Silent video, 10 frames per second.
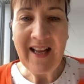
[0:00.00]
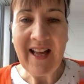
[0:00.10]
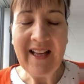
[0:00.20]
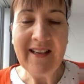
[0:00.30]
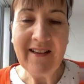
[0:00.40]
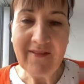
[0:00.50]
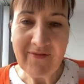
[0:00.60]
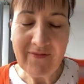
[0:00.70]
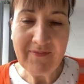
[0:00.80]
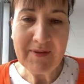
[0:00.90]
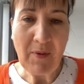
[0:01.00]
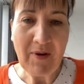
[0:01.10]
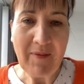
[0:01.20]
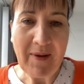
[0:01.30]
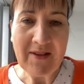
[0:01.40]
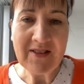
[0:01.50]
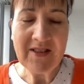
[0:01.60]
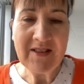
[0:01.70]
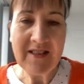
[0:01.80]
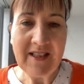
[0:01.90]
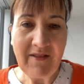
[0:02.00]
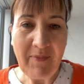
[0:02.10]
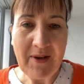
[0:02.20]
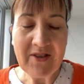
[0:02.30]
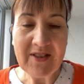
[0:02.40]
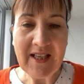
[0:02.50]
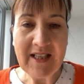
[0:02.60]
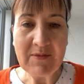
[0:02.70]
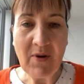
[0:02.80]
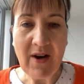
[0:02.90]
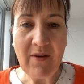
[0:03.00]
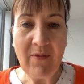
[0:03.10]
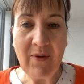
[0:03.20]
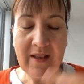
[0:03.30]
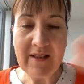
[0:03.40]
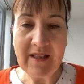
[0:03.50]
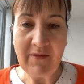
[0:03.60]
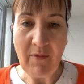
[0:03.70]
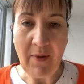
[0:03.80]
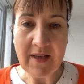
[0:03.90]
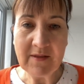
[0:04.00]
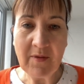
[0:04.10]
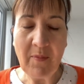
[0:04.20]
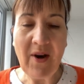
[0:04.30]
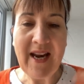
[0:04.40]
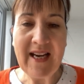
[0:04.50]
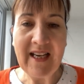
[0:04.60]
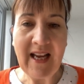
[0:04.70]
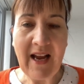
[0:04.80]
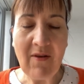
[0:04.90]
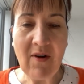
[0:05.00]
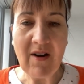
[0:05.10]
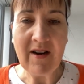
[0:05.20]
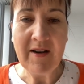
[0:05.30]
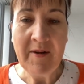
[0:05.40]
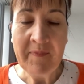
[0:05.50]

And I've spoken about Steve Peters and his work with the different parts of the brain and how